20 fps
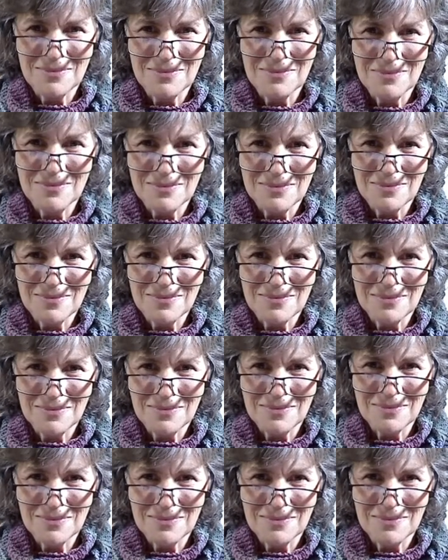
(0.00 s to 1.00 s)

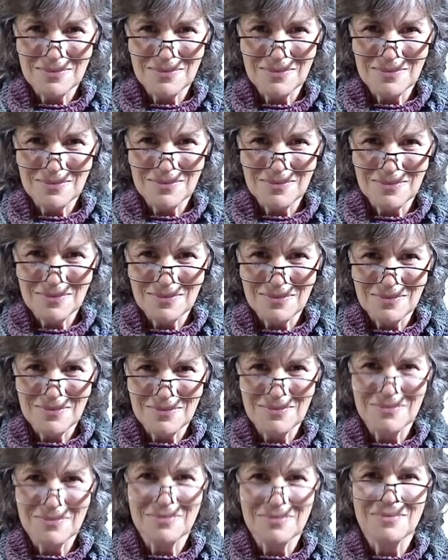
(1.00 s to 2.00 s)

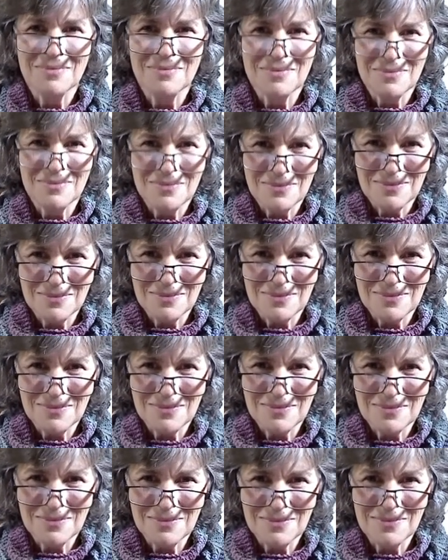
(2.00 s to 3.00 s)

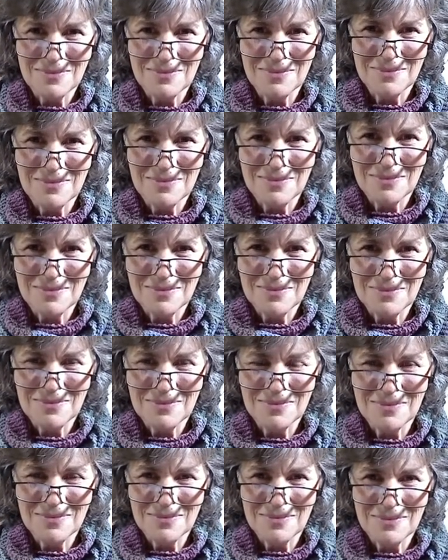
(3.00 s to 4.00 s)

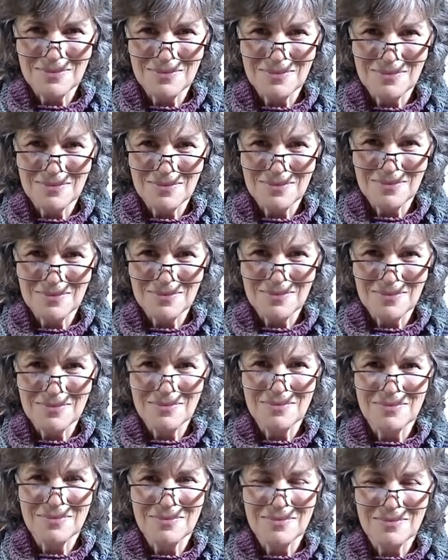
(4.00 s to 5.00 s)

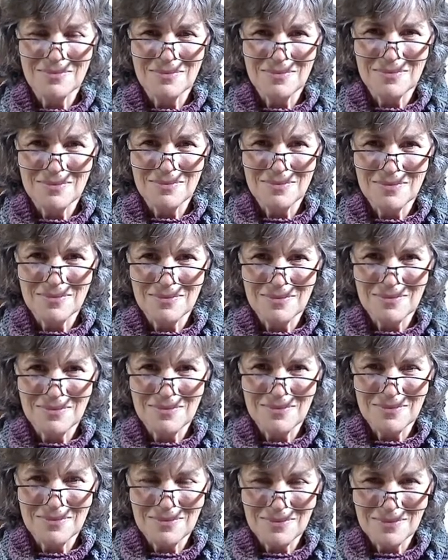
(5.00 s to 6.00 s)

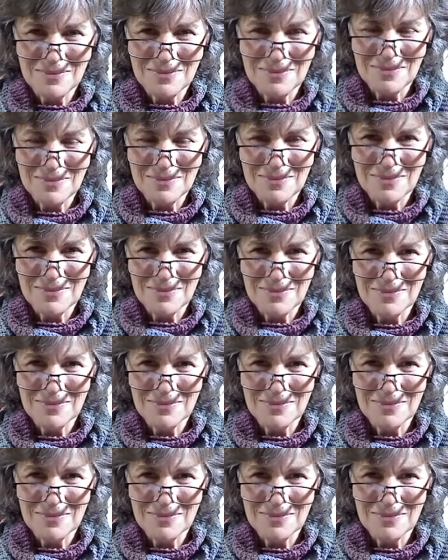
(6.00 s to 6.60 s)
(not speaking)